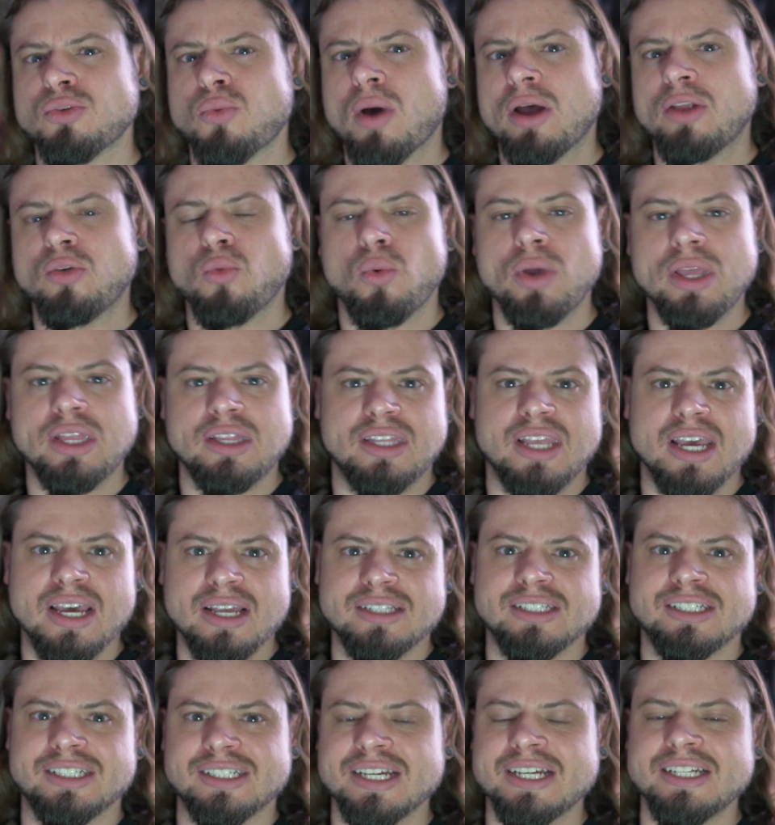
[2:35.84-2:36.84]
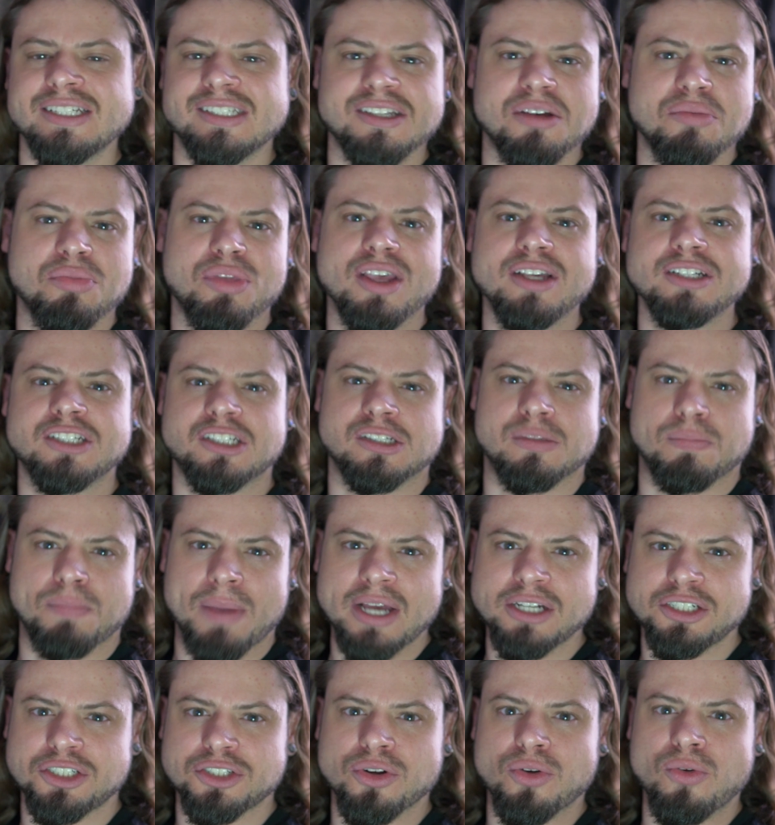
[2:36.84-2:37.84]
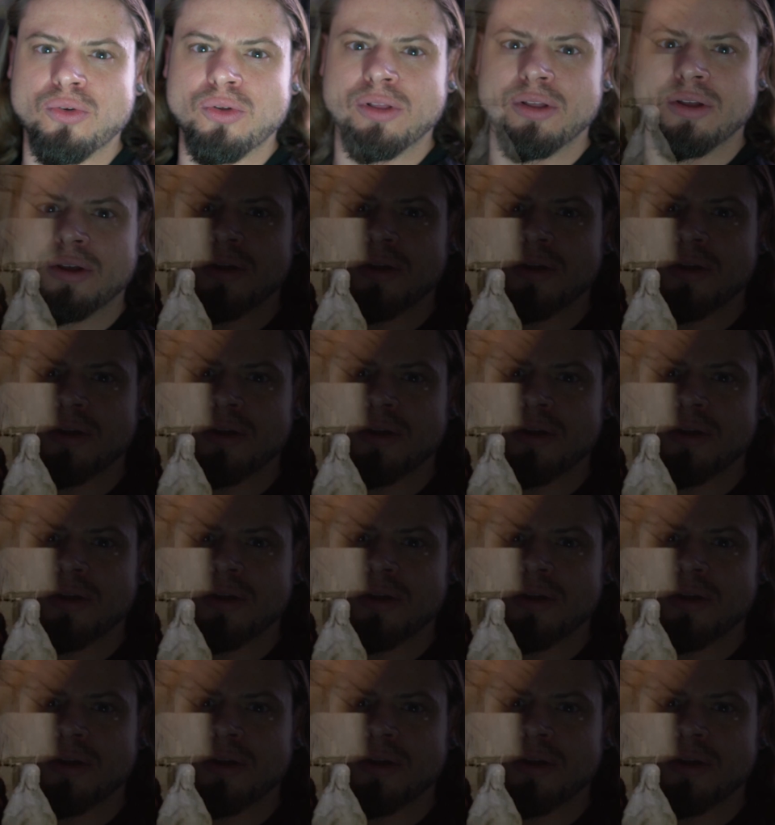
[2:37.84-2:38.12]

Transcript: one, we did see something special.